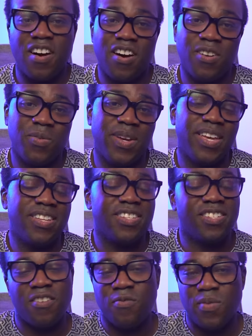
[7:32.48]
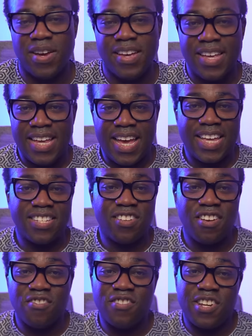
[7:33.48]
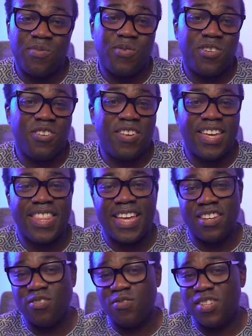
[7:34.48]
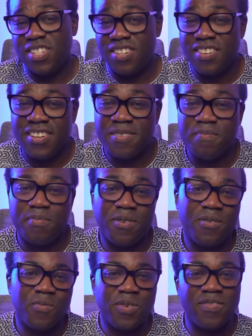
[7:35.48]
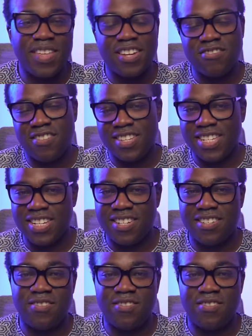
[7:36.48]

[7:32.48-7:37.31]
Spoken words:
hardware and software, as not only will you get that new design, but with that transition